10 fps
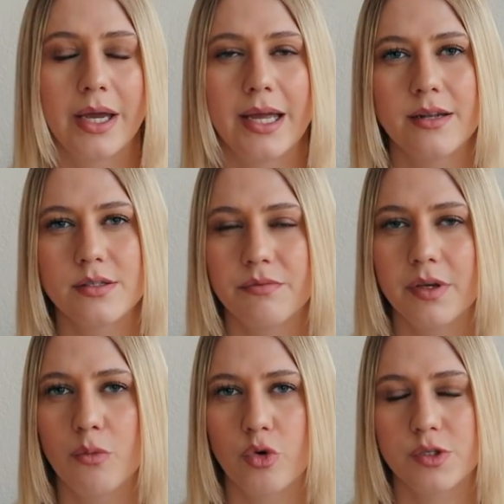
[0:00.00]
and get
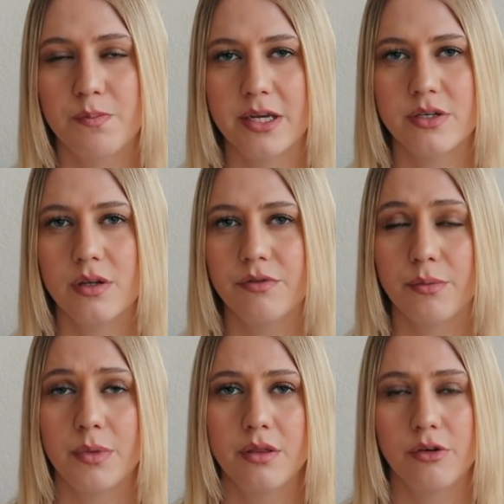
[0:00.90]
something more special
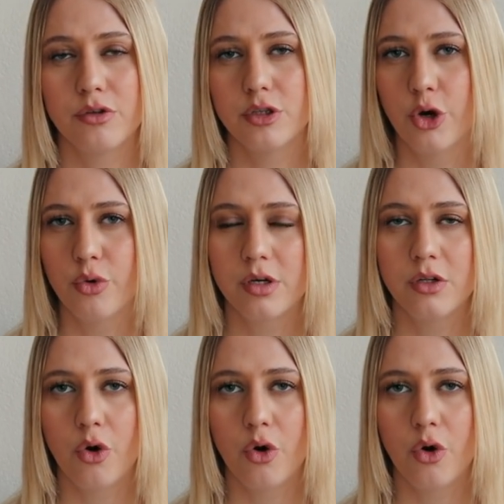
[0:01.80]
from either local